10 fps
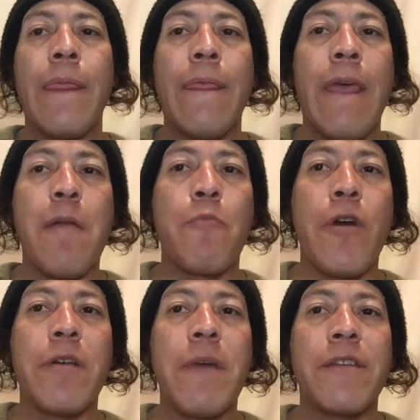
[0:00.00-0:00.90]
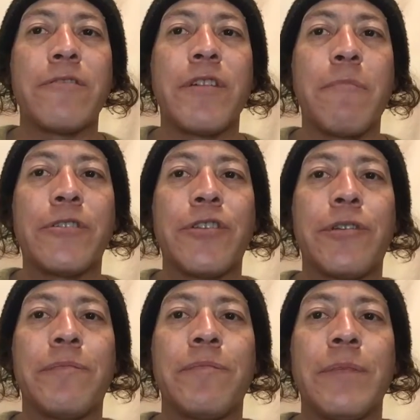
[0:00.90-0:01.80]
and Boy Commandos
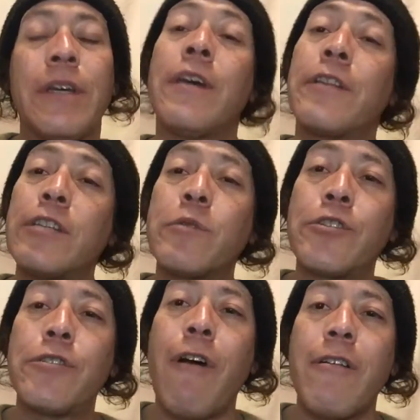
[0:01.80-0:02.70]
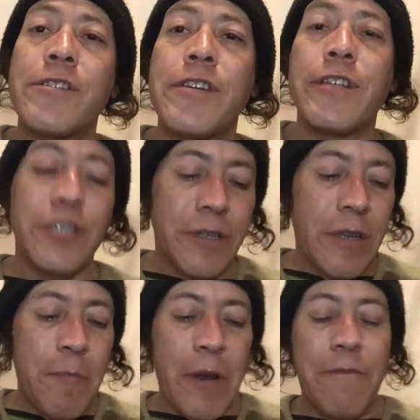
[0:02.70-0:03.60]
#2. These were $2 each,
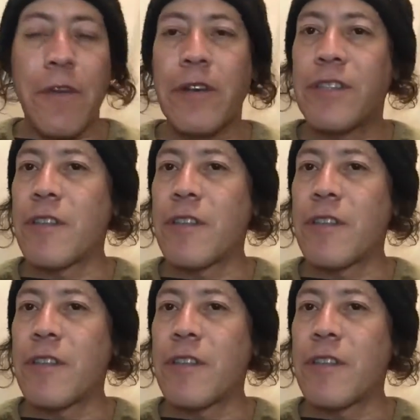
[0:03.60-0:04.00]
but I figured since I'm